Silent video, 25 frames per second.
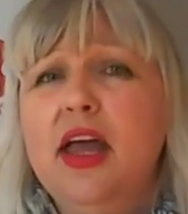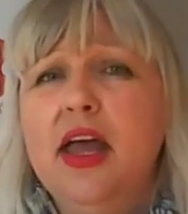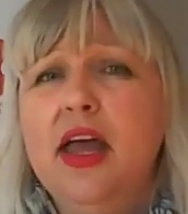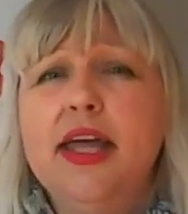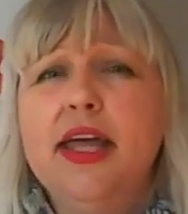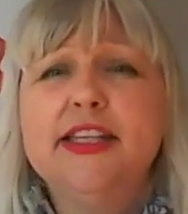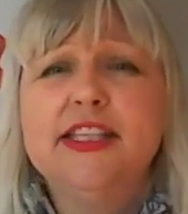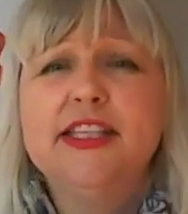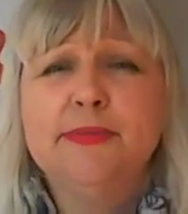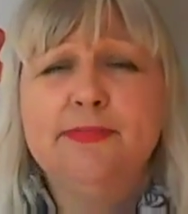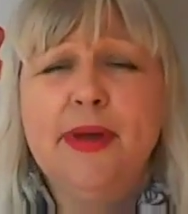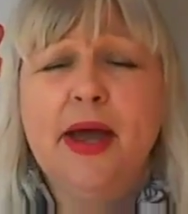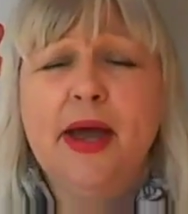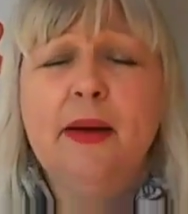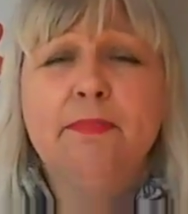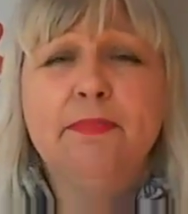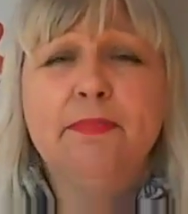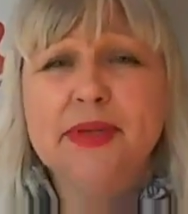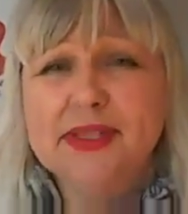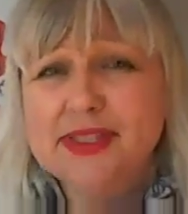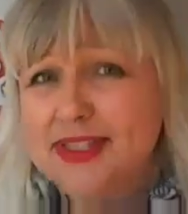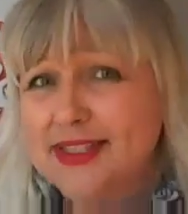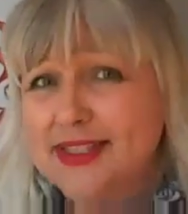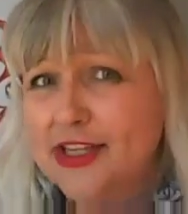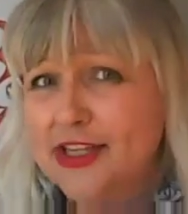It's about
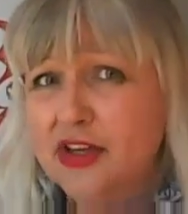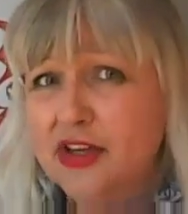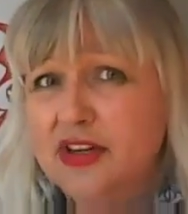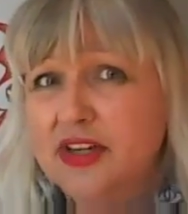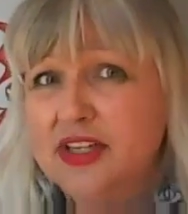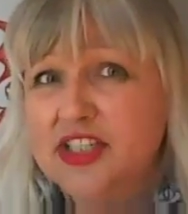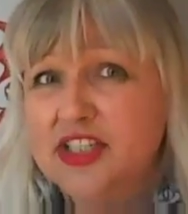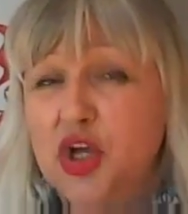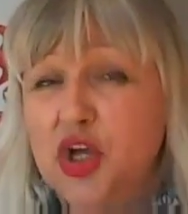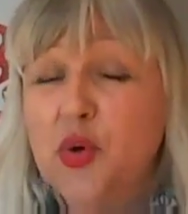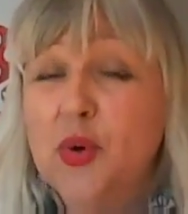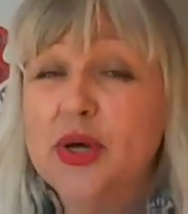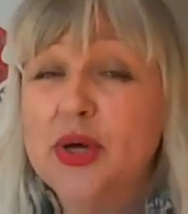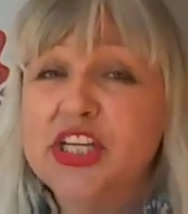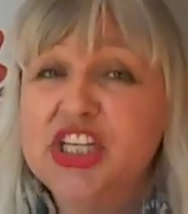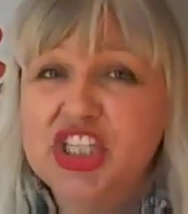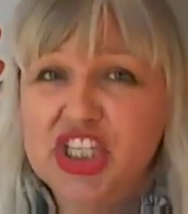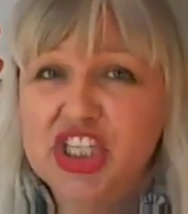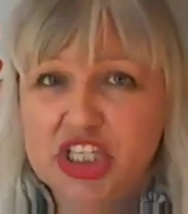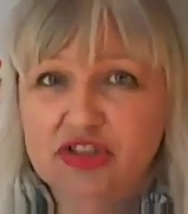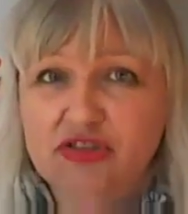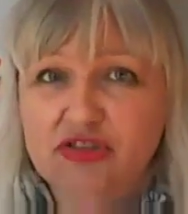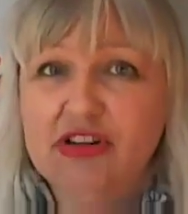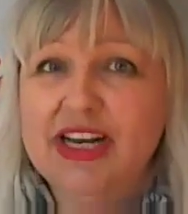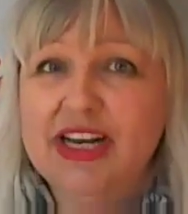business owners who are
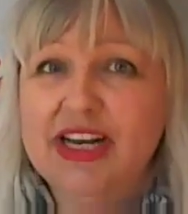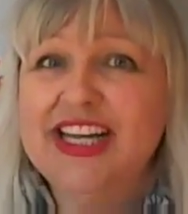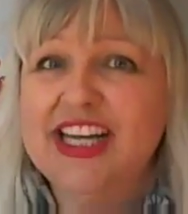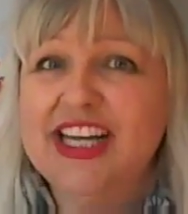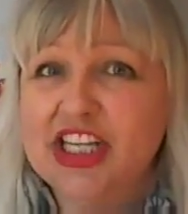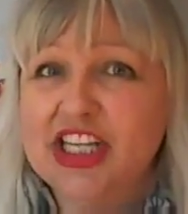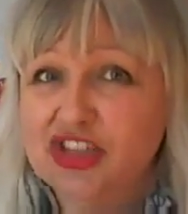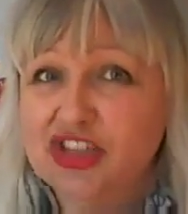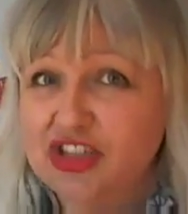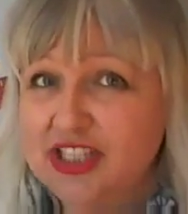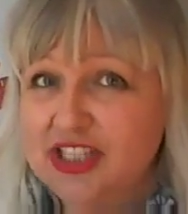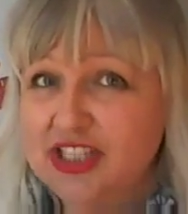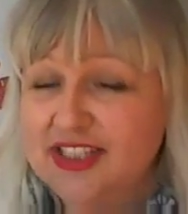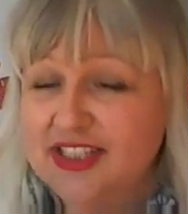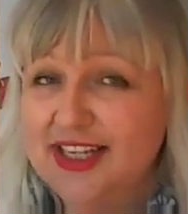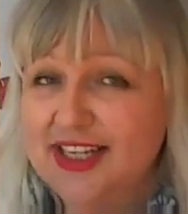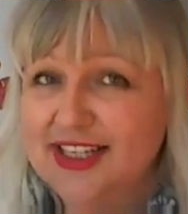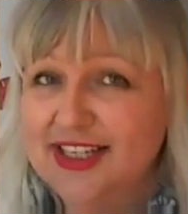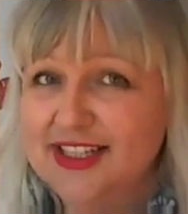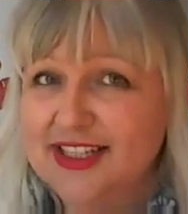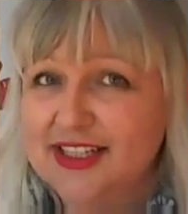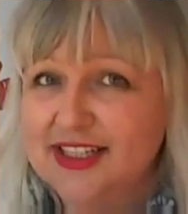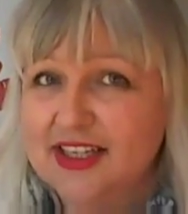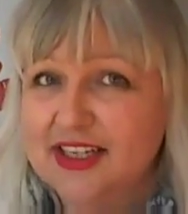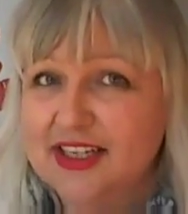really interested